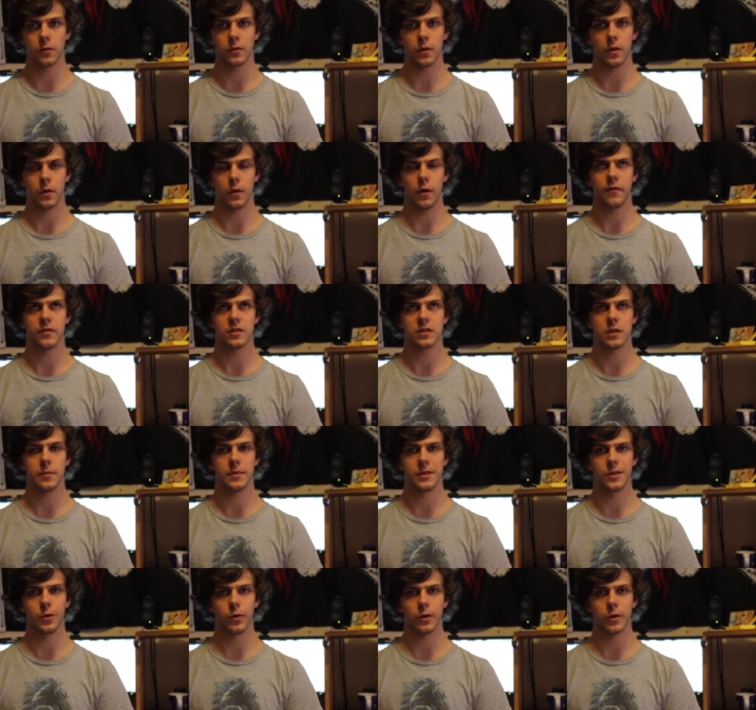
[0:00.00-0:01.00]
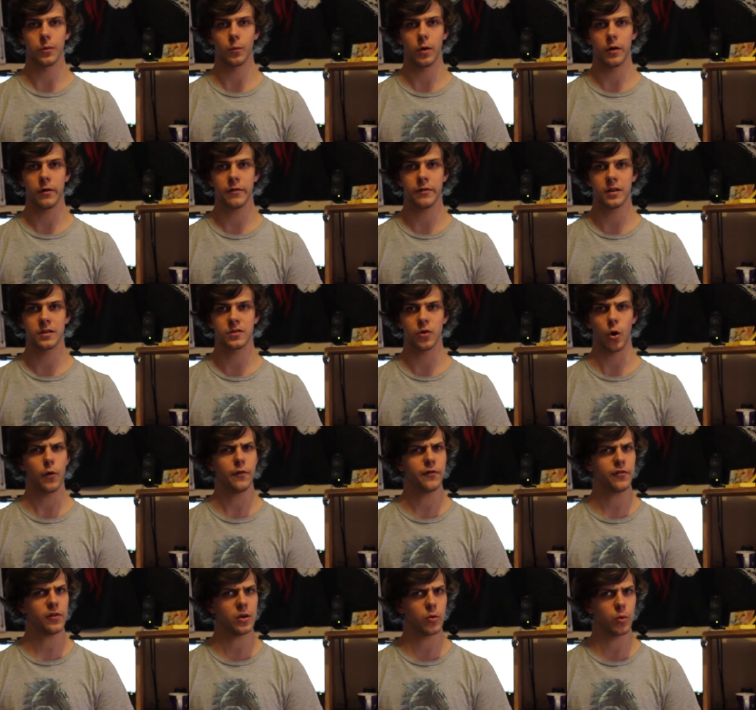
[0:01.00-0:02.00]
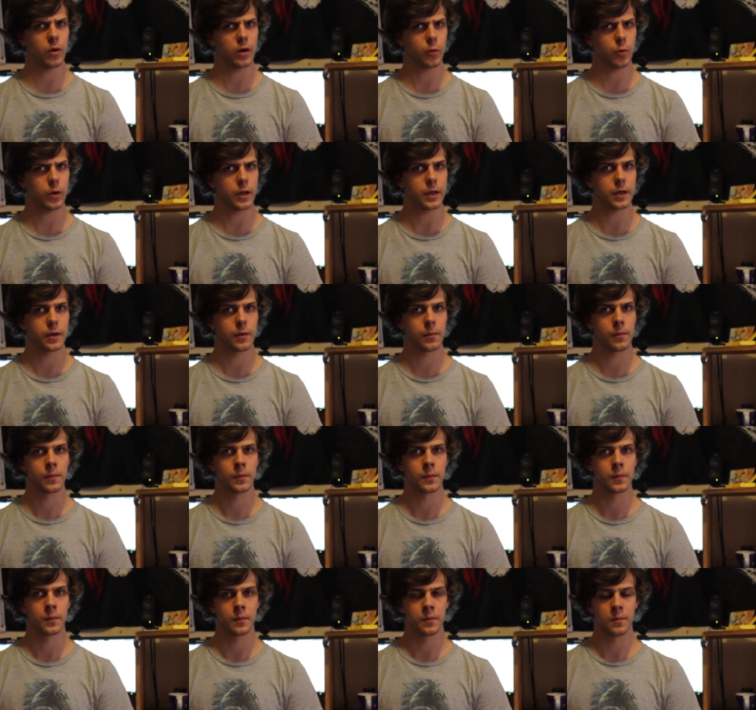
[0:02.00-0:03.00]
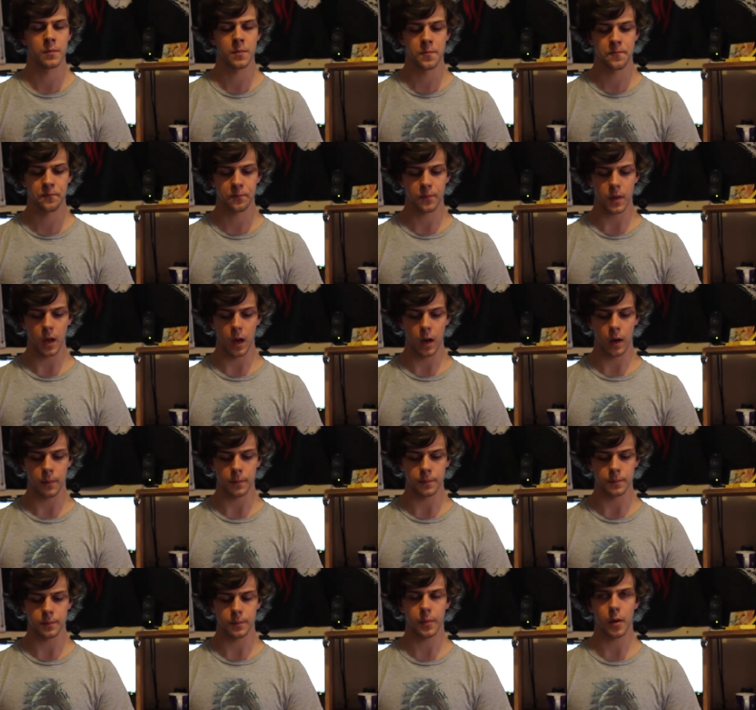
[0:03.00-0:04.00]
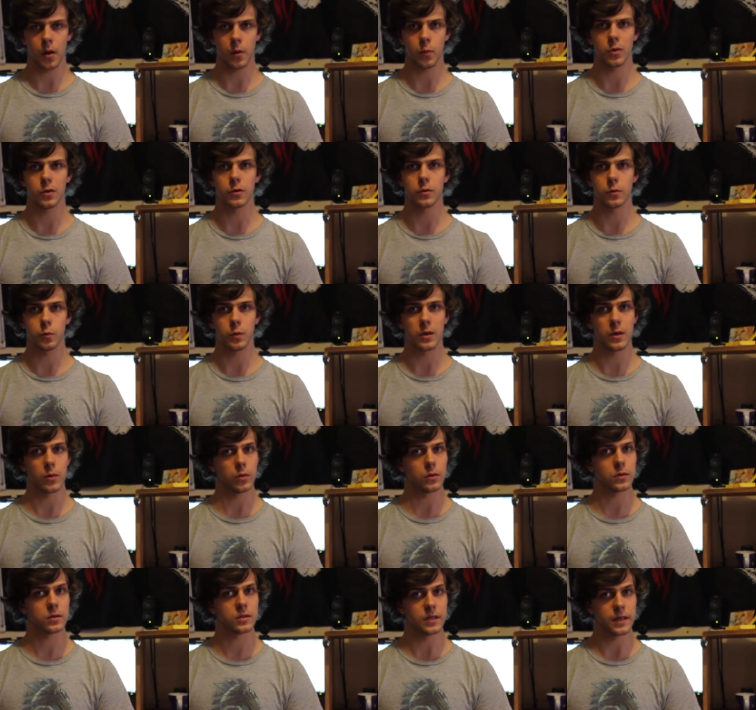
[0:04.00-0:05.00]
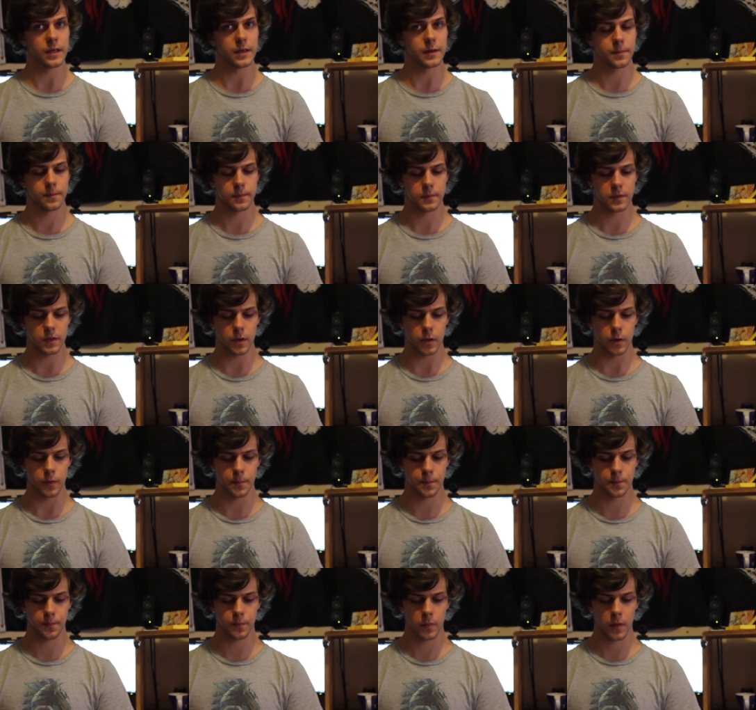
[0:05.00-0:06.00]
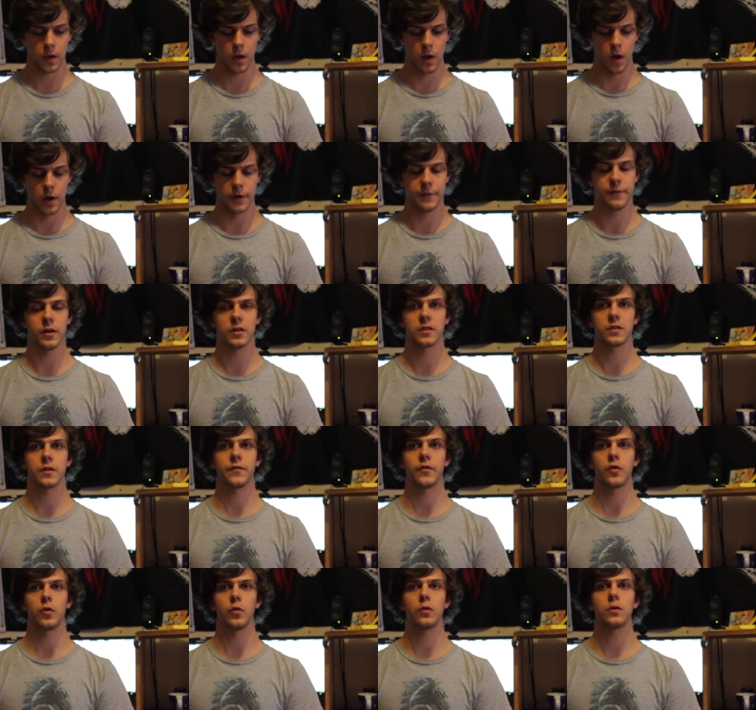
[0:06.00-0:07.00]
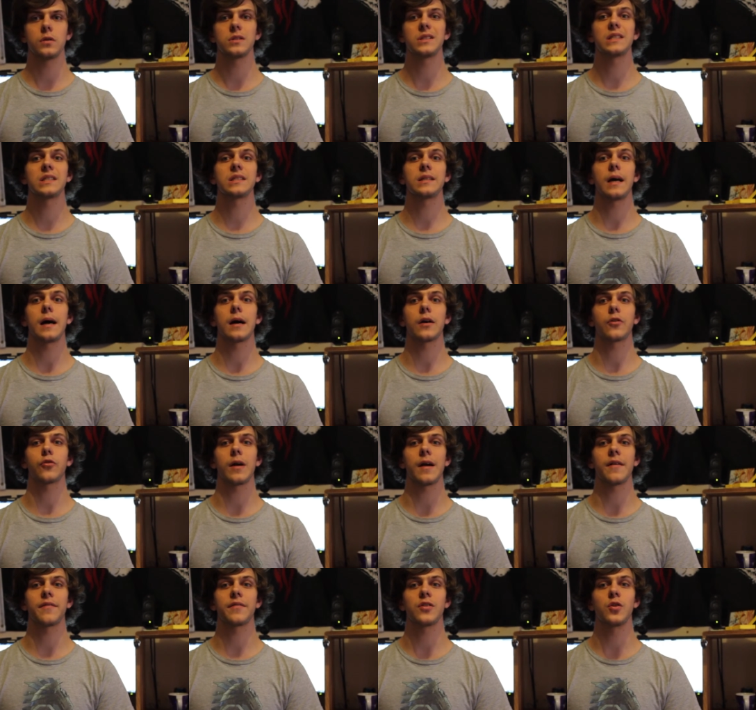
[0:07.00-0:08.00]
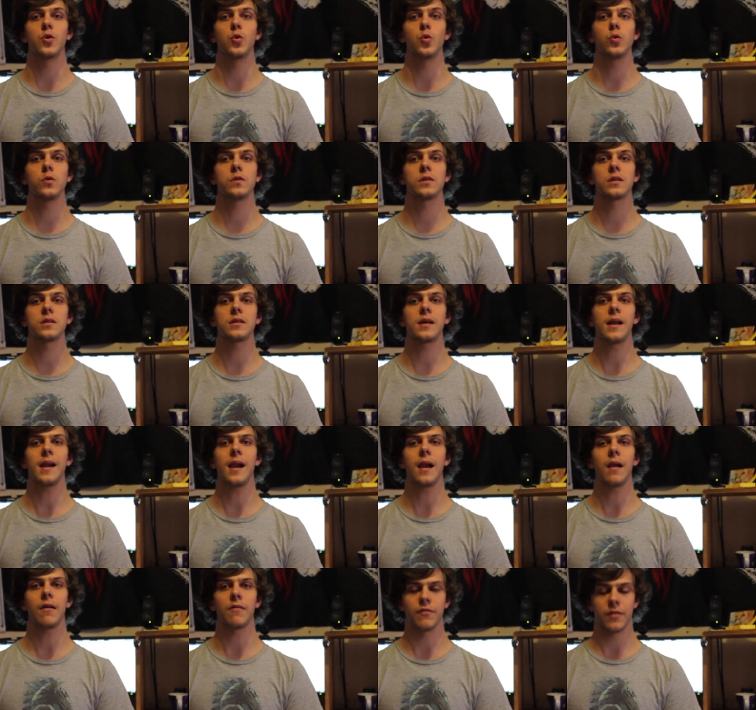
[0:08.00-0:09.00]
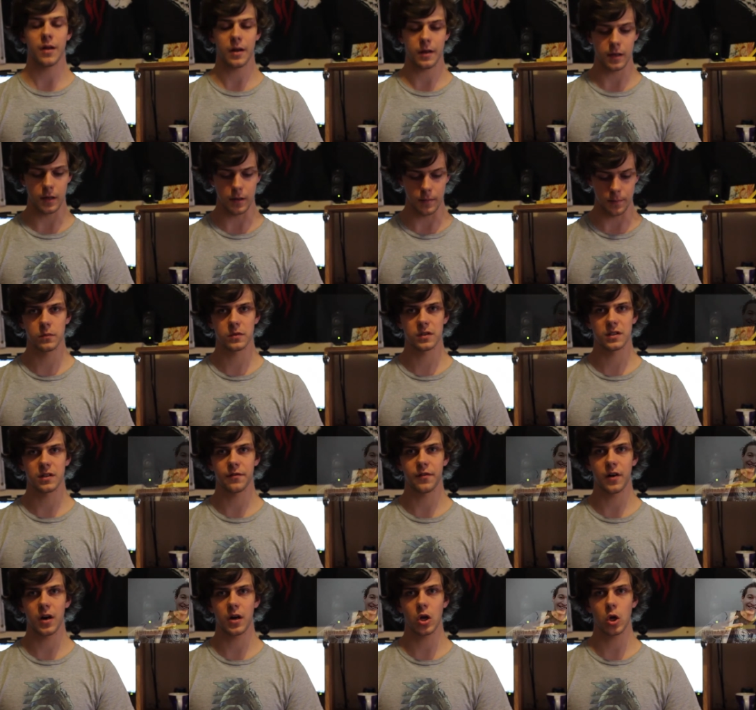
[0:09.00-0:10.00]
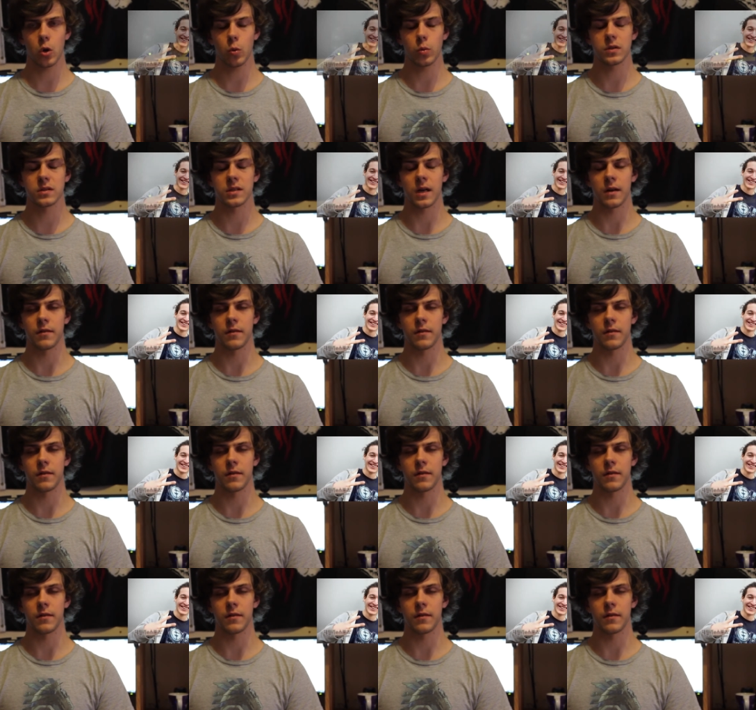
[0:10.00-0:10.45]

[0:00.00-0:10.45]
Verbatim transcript: I'll obviously be doing one of these, hopefully one a week, um, but we'll, we will see. So, first of all, StarCraft news, because I love that game. Stefano was